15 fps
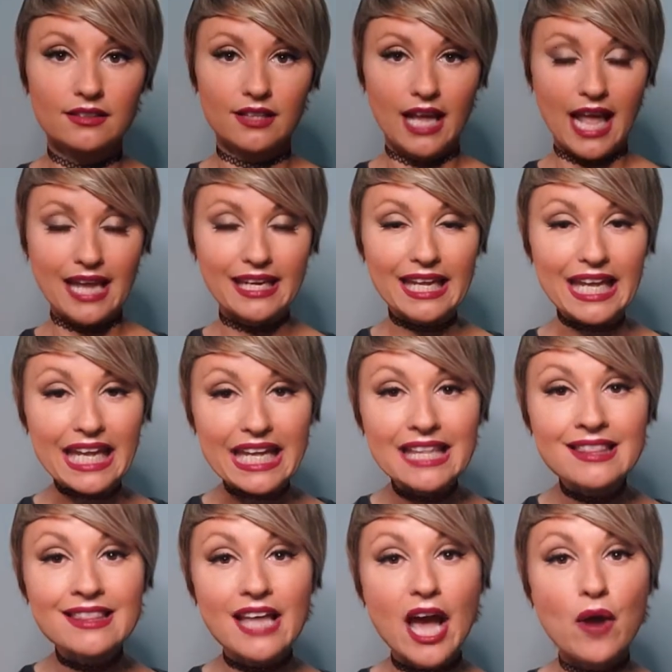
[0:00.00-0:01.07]
And in
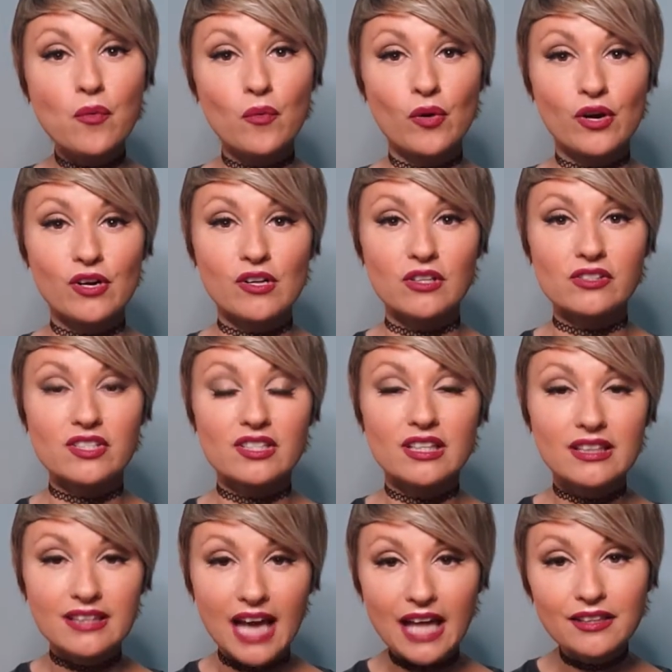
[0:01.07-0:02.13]
that world,
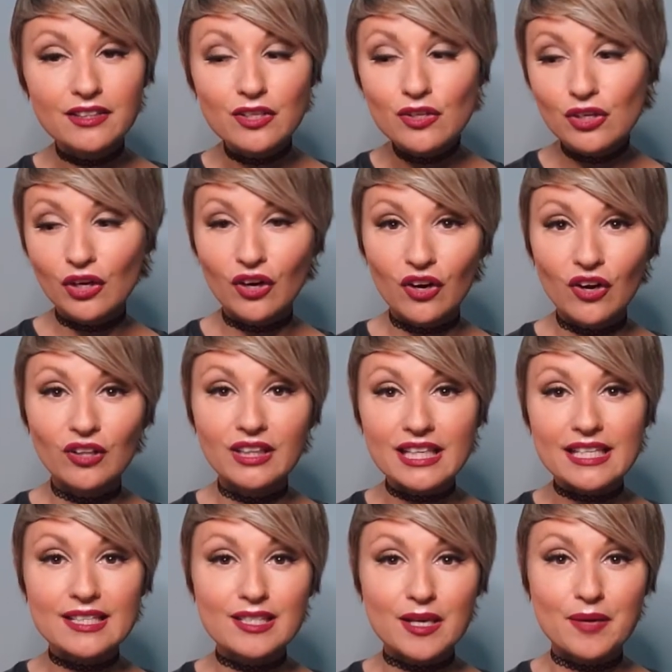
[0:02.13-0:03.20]
that little girl
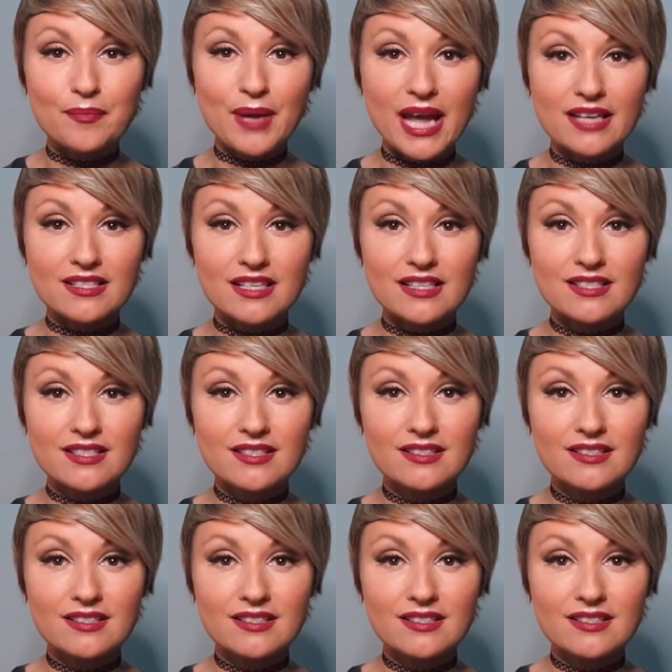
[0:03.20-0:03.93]
is abandoned.